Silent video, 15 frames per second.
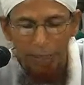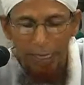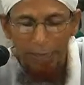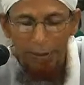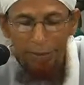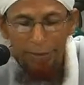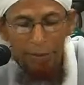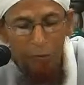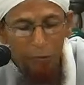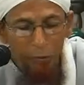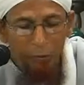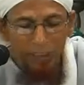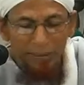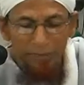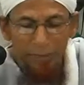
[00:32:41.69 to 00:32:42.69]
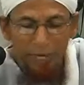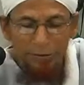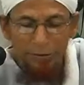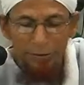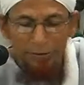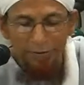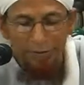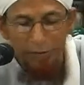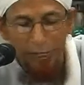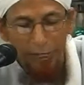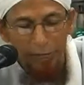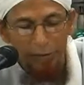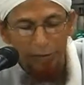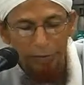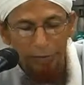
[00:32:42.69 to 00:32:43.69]
and then he hurries back to his
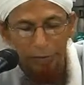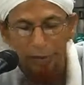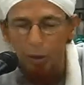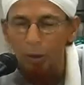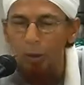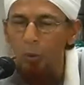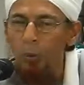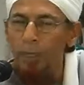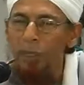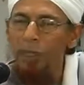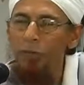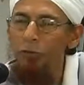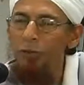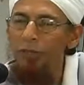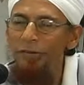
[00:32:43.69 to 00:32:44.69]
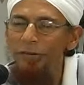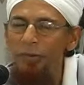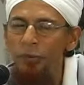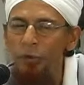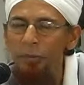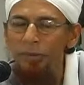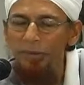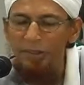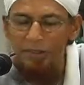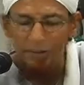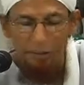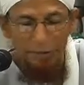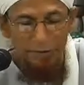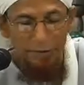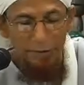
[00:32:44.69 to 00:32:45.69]
cart where he resumes
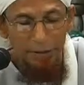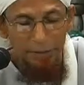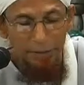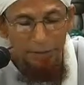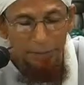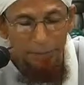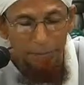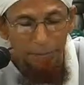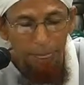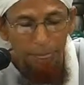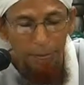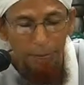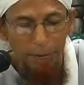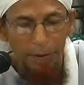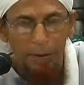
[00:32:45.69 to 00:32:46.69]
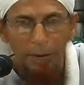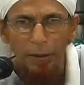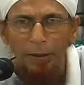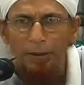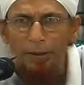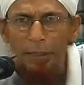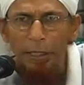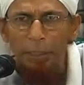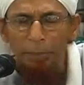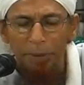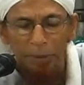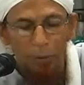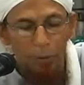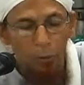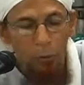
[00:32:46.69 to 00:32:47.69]
his business. Tell
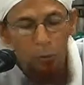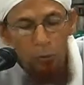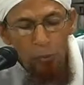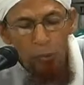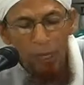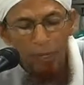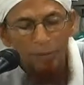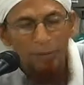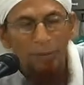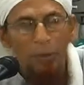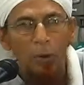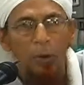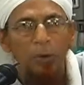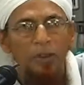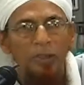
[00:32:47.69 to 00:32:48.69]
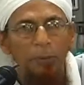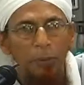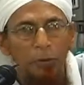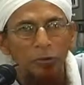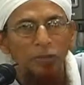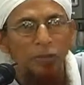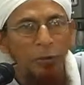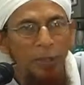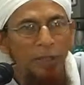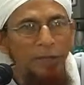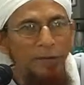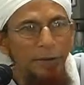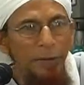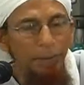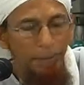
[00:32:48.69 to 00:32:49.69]
me, who has more
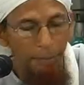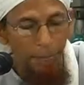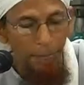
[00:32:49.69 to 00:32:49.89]
spiritualism?